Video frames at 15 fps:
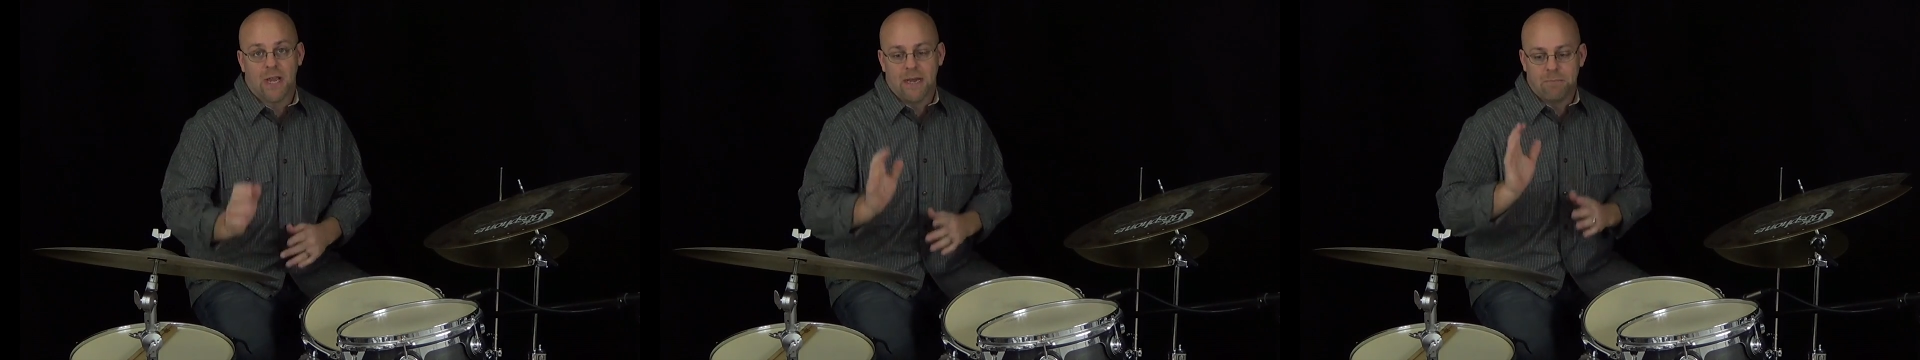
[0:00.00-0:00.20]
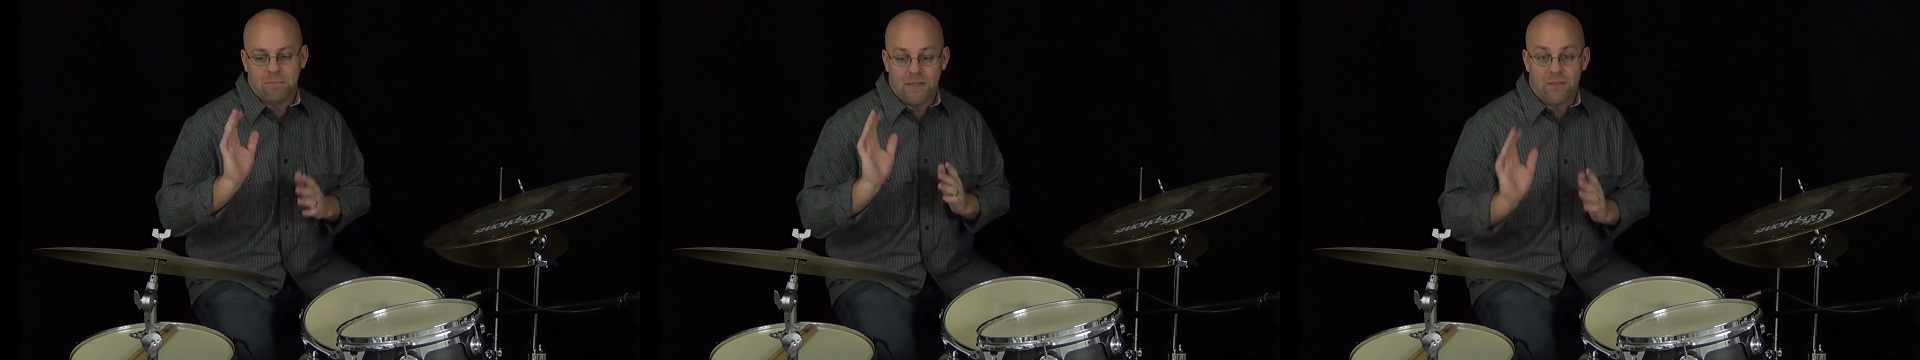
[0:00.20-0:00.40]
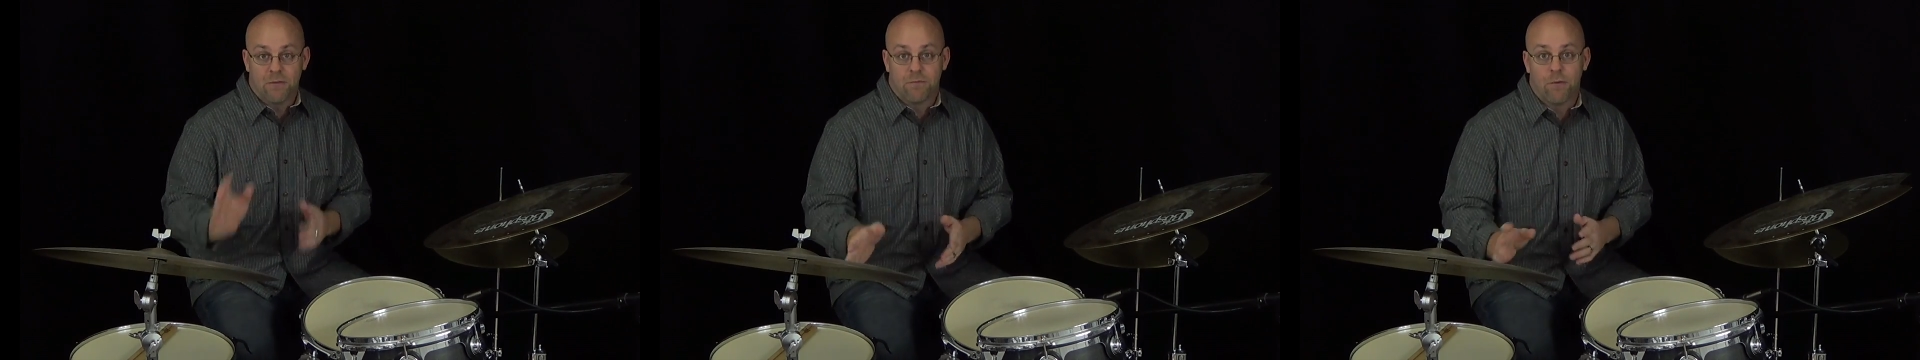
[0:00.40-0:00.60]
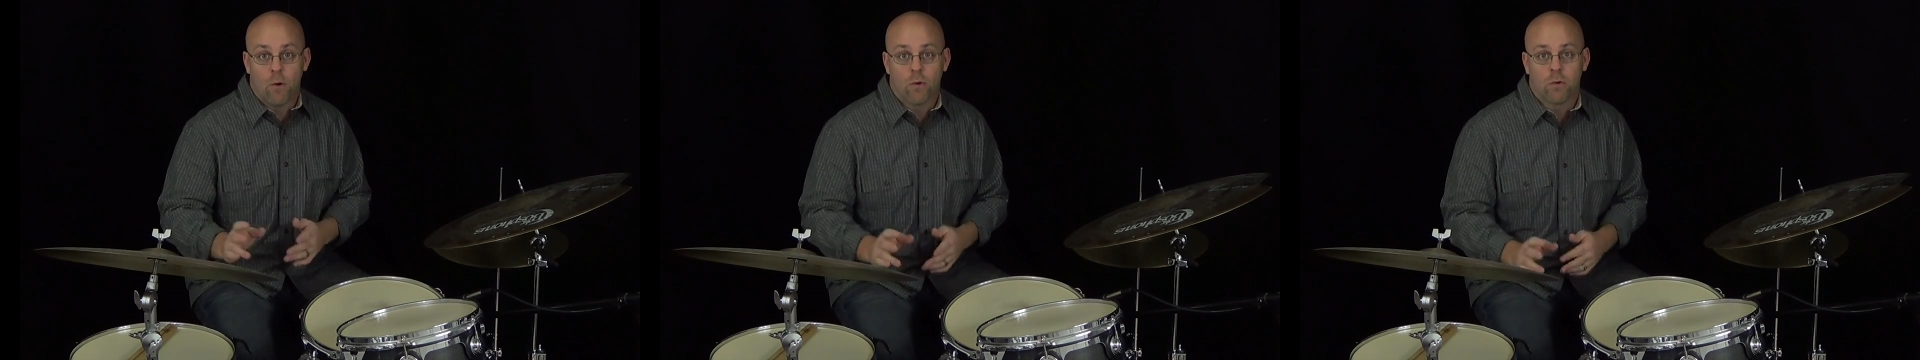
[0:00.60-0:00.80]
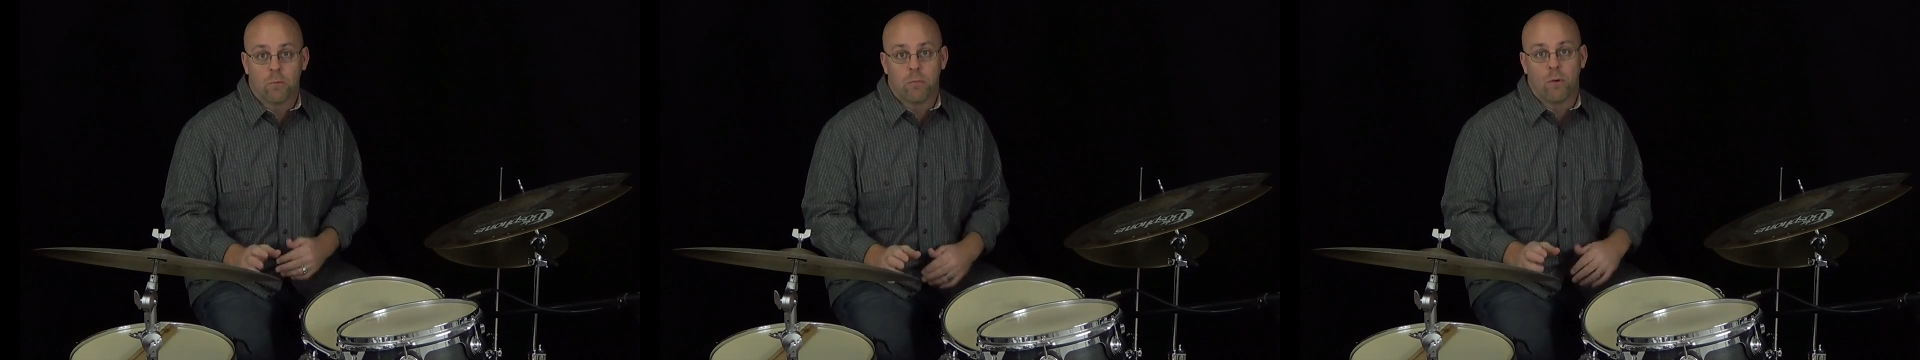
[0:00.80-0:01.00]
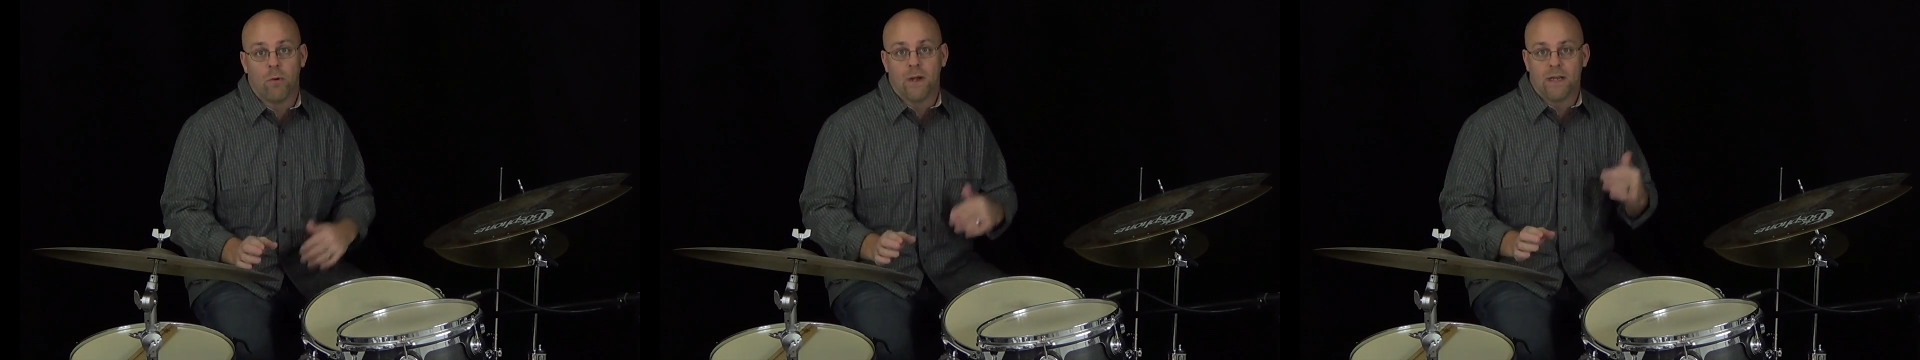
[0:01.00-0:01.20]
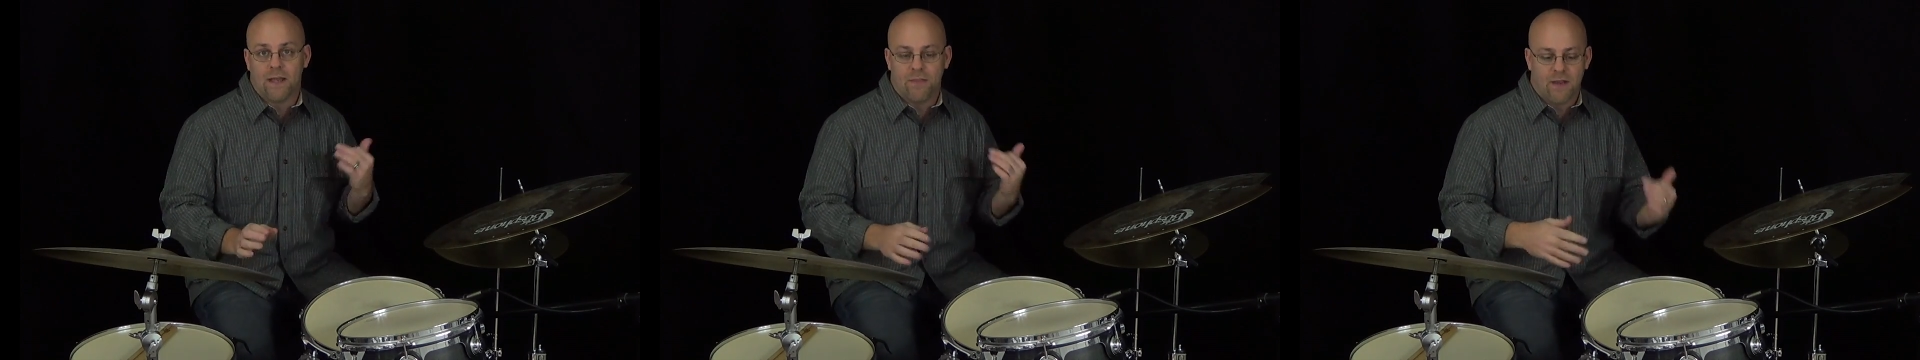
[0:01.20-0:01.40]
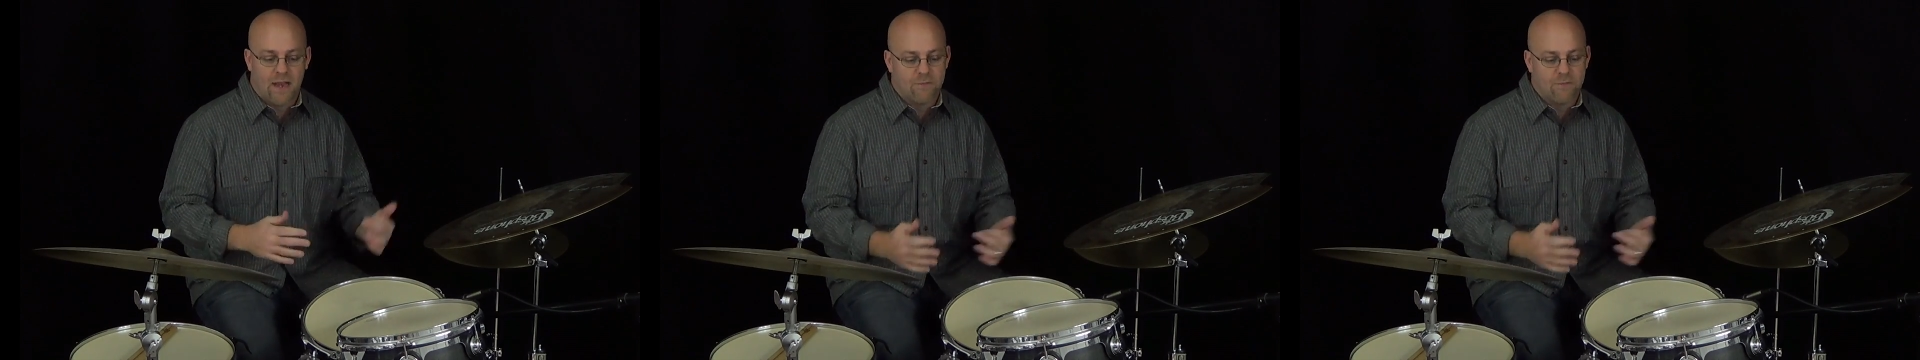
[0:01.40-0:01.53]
and be the focal point, and then